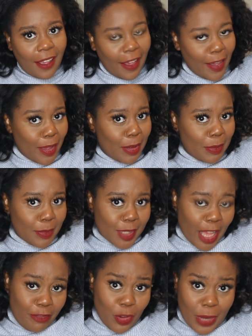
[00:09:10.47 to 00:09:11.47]
So
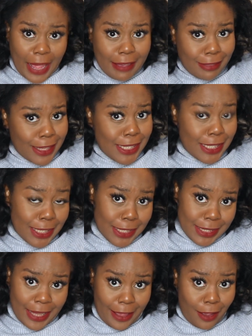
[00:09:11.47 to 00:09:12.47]
I feel like this
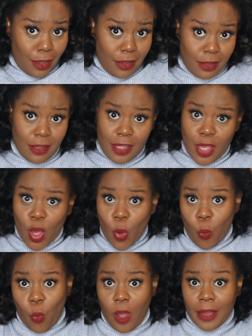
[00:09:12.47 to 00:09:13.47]
is like
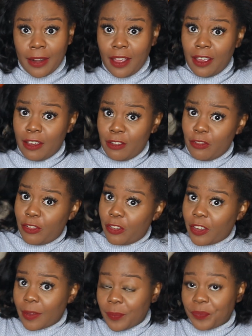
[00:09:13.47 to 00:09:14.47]
one of
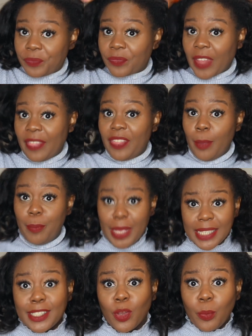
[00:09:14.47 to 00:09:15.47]
the
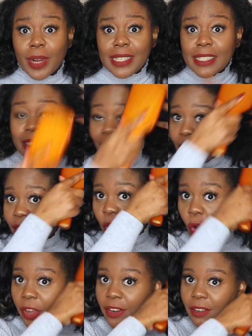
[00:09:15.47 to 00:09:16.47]
best silk presses I've ever
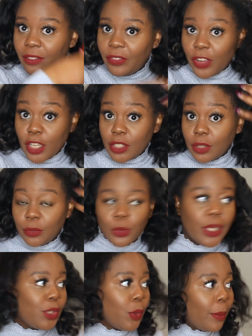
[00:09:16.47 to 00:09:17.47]
gotten. First of all,
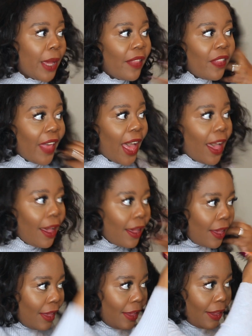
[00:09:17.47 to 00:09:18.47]
let's talk about that.
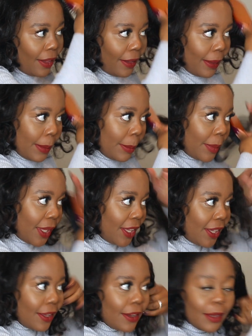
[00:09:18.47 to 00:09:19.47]
I'm
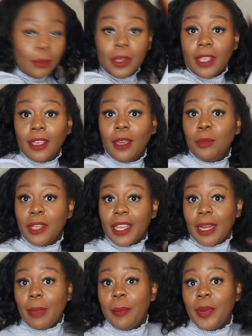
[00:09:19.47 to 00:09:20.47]
looking
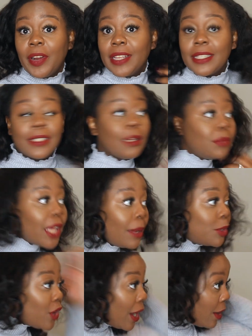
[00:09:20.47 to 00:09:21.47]
at my mirror at the same time
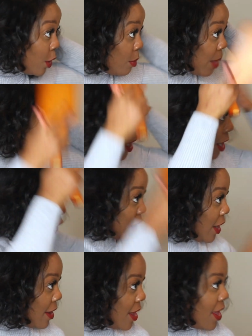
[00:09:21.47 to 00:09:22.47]
to try and comb my hair,
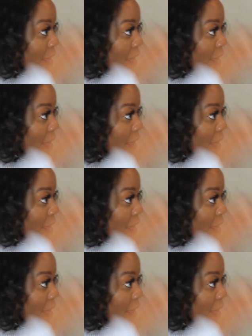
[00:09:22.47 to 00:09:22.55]
chair.